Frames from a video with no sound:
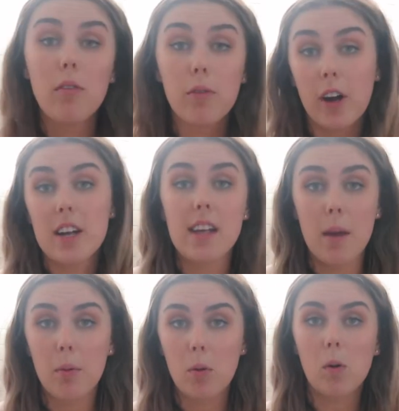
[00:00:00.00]
For
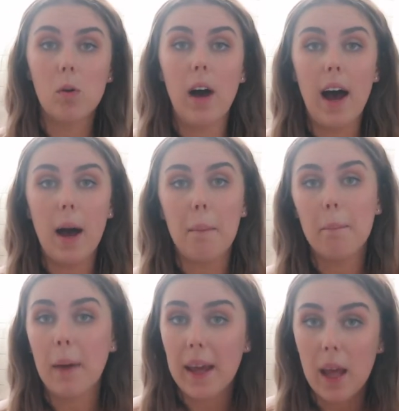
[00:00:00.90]
example,
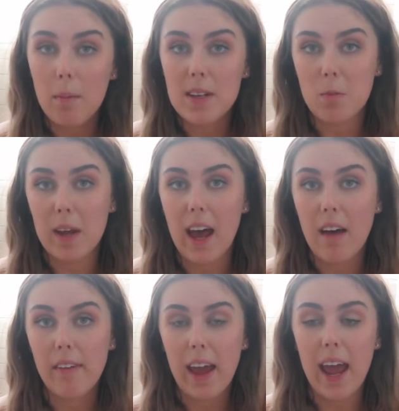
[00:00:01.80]
my campus, we
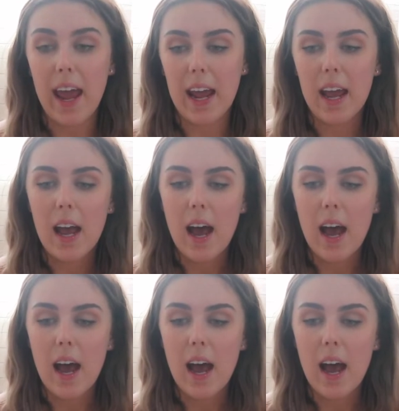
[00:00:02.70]
have a